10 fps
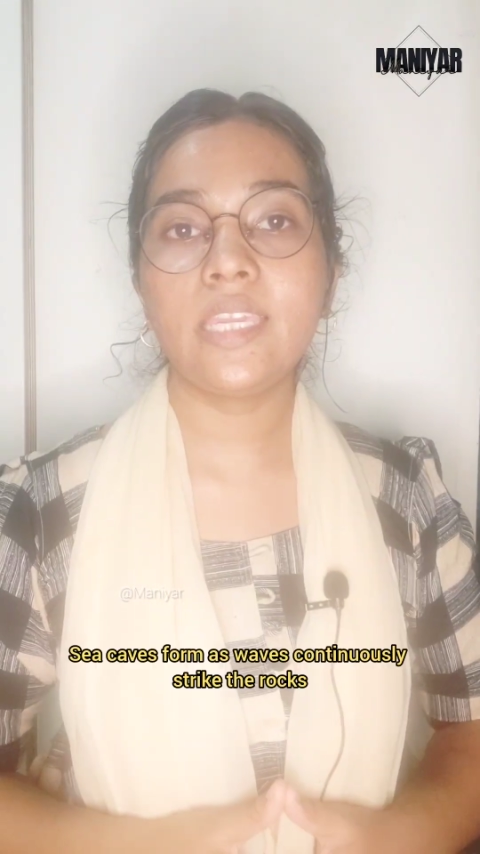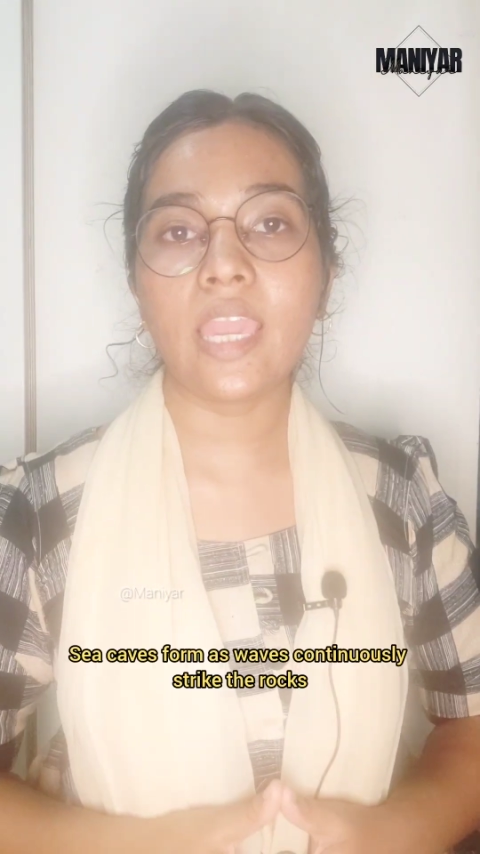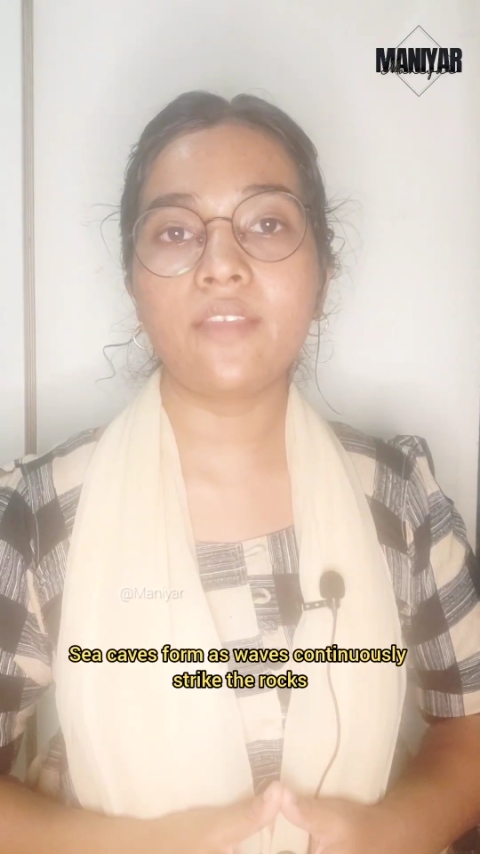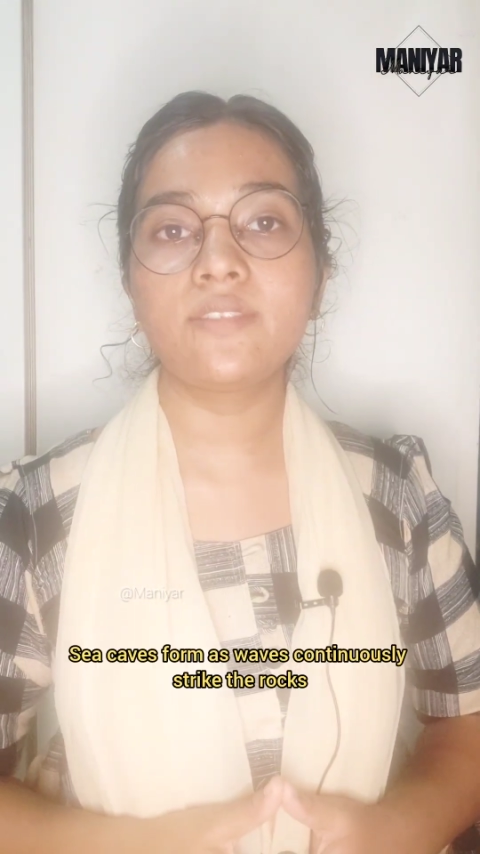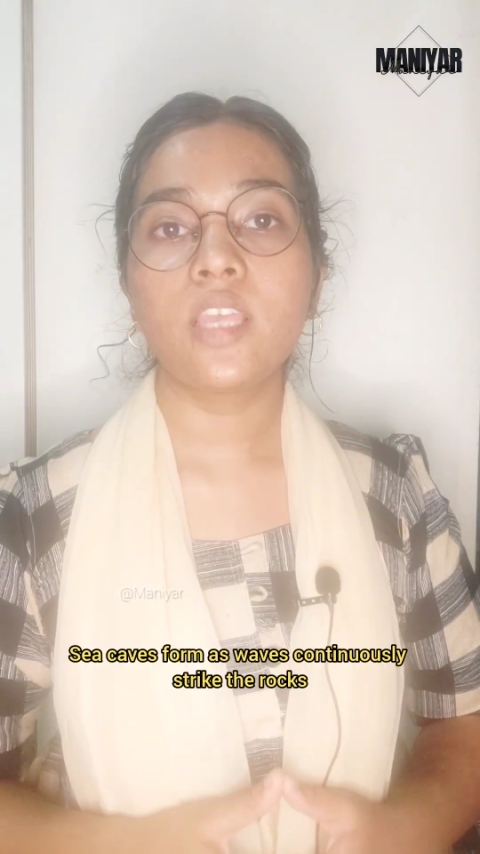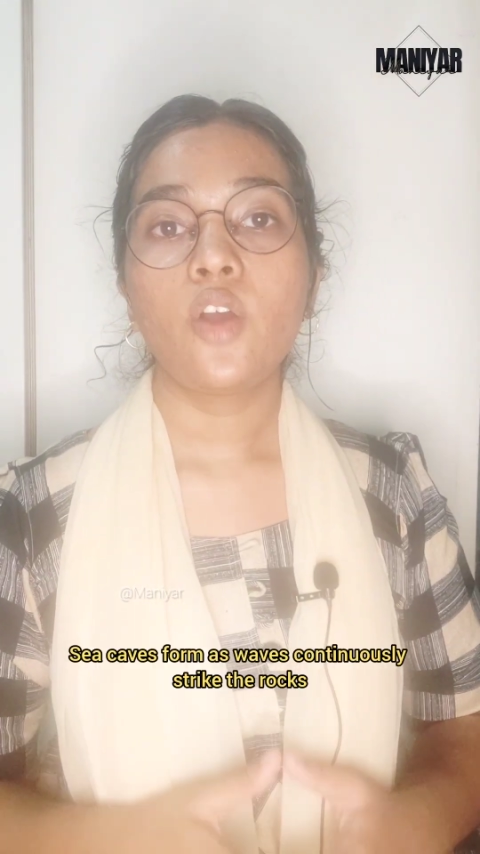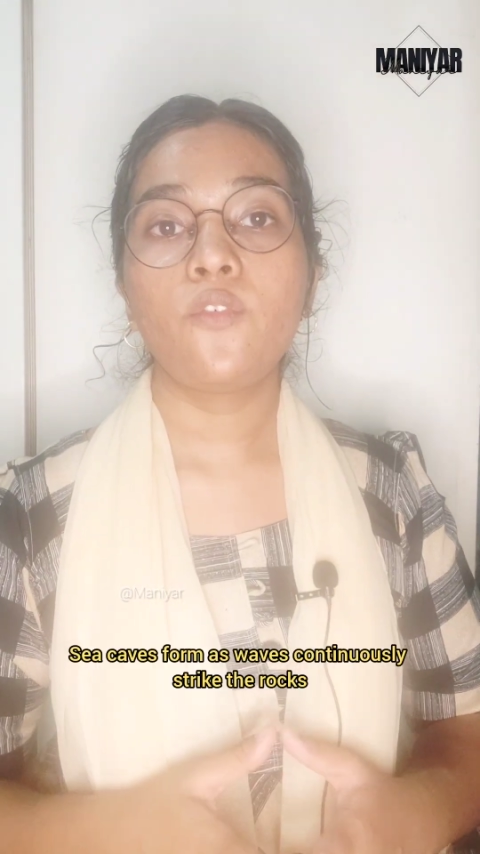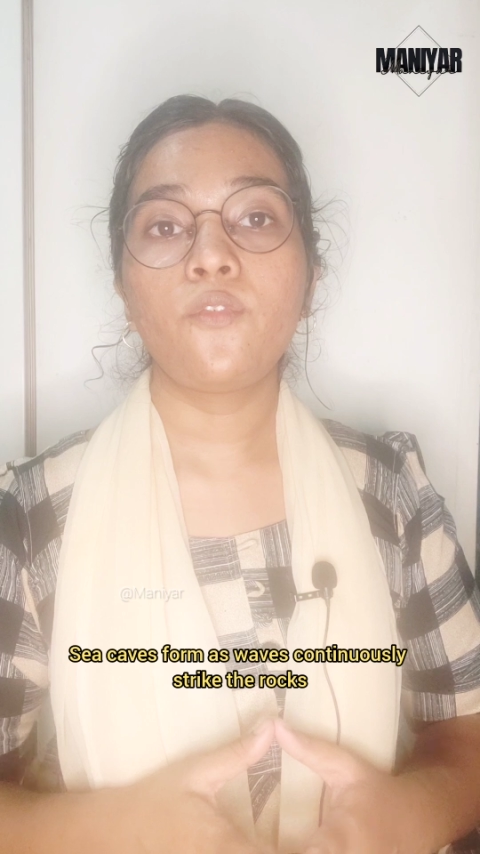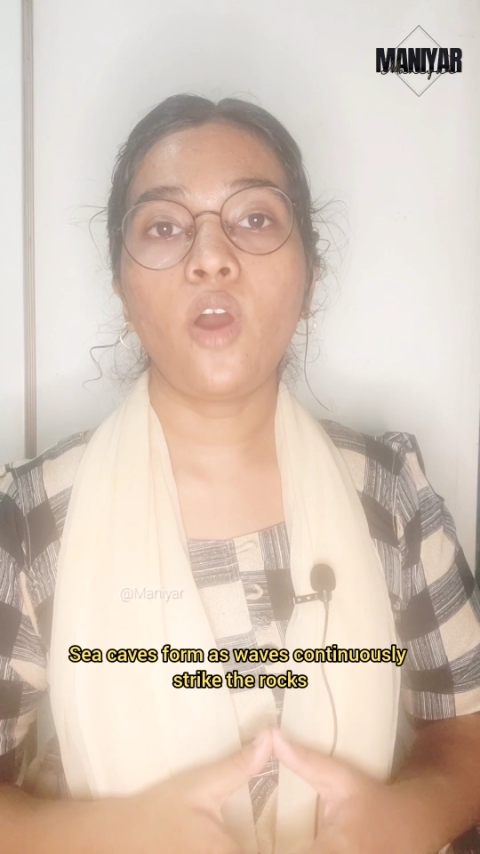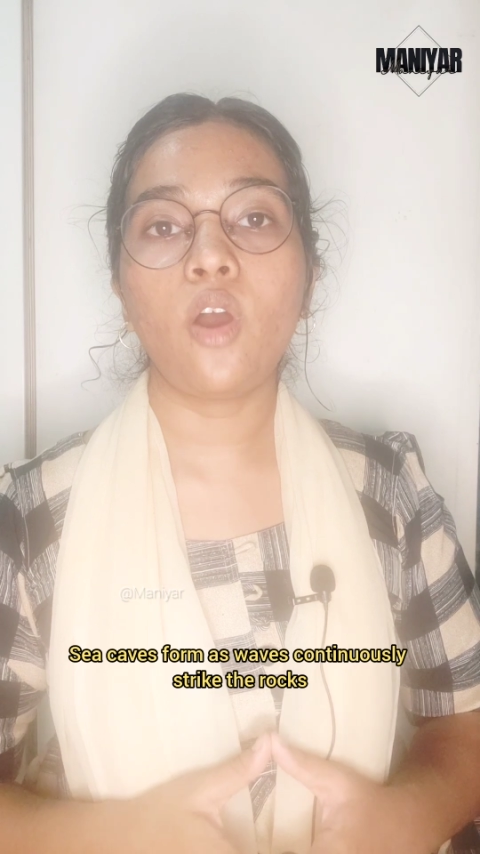caves
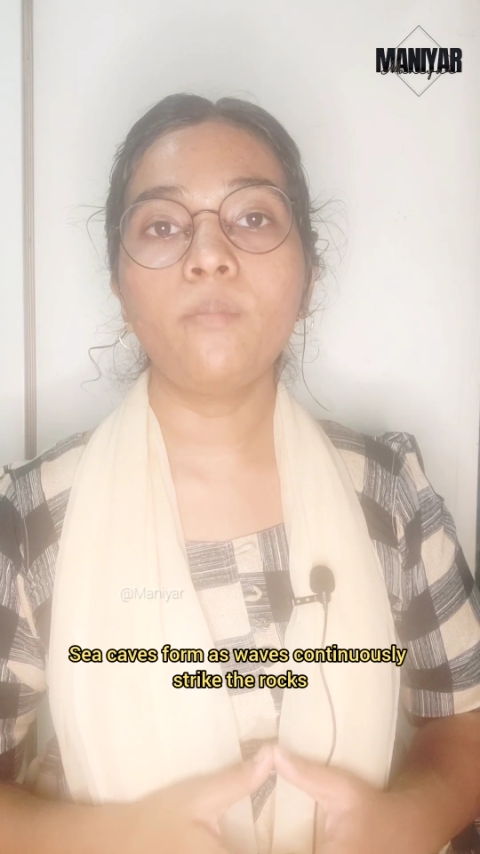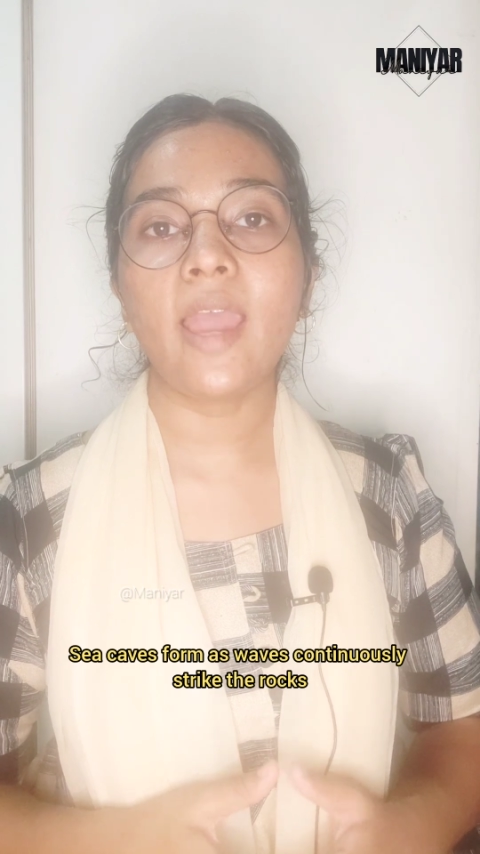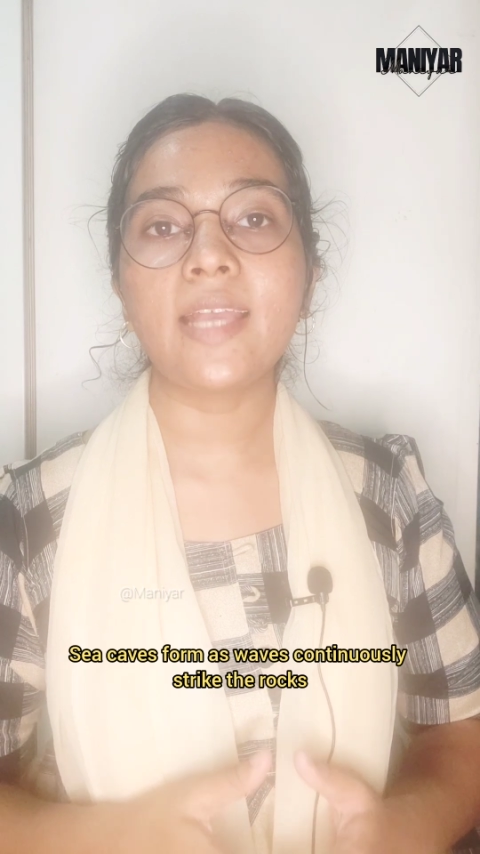form